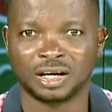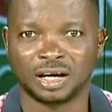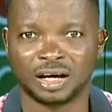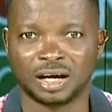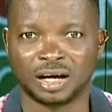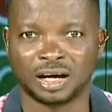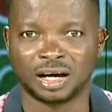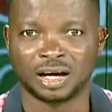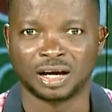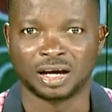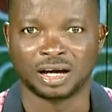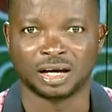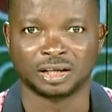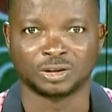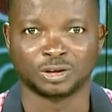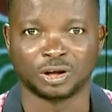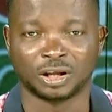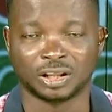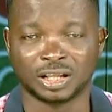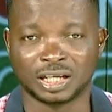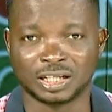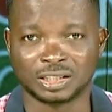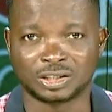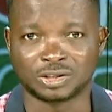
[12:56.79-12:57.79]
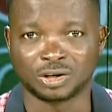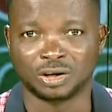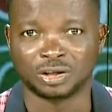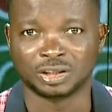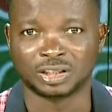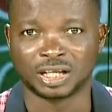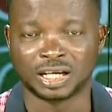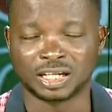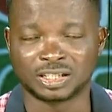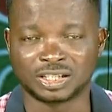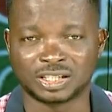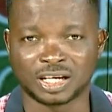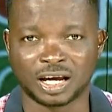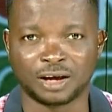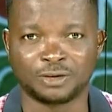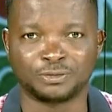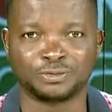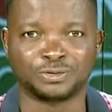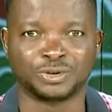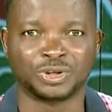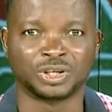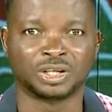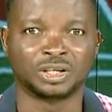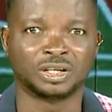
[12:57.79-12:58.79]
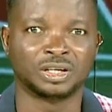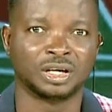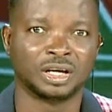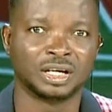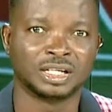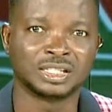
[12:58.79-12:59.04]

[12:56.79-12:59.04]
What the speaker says: knowledge on HIV,